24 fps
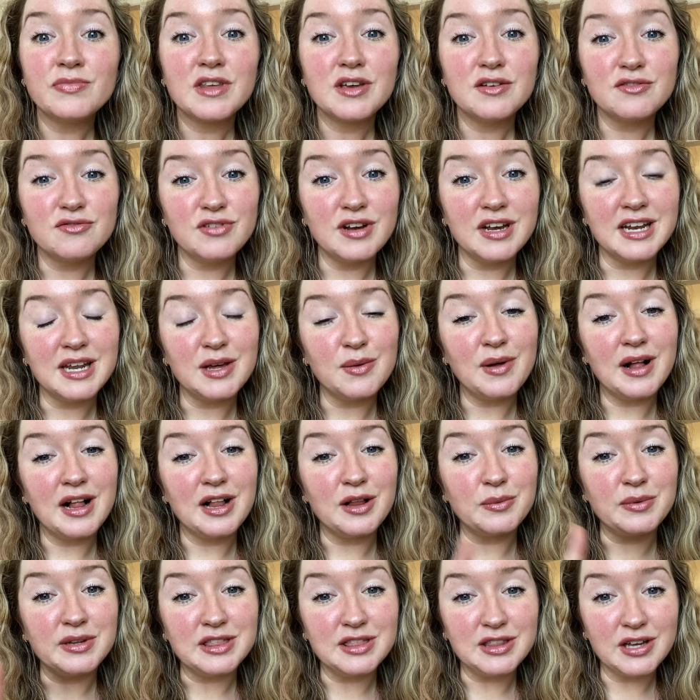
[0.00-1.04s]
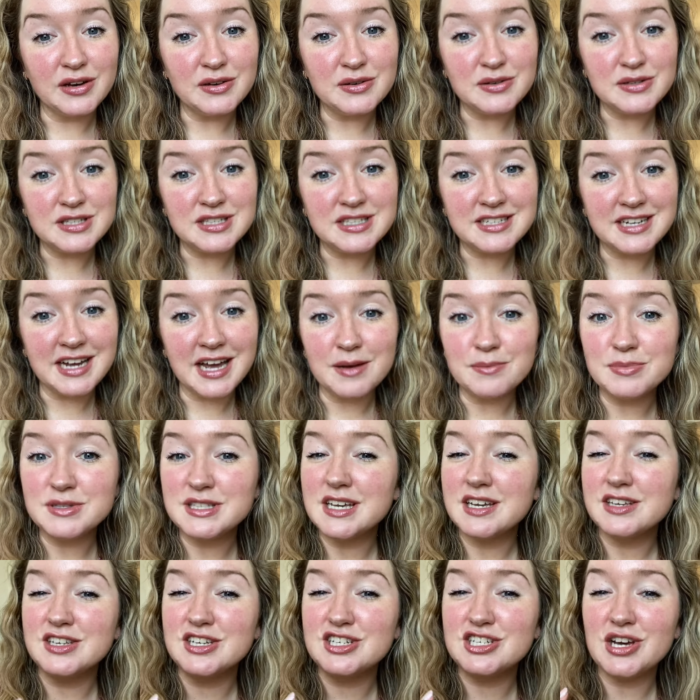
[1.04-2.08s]
really well with those steps
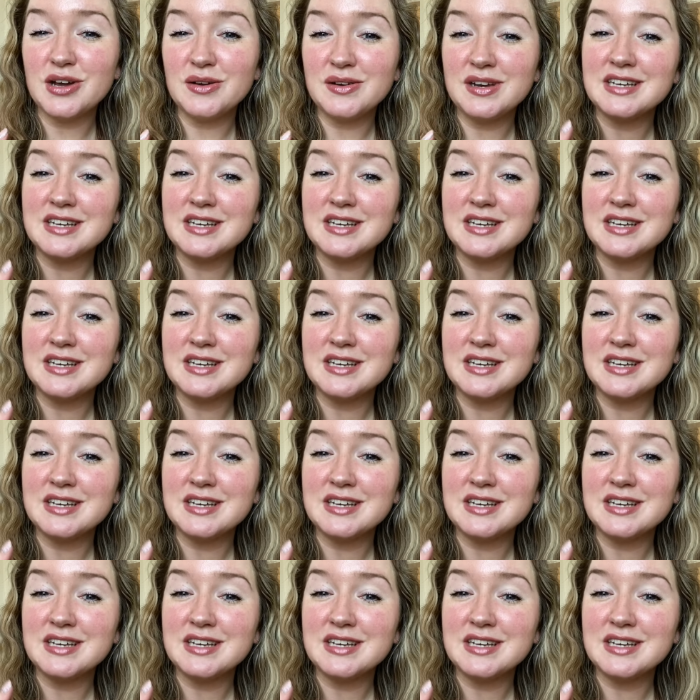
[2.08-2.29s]
and you don't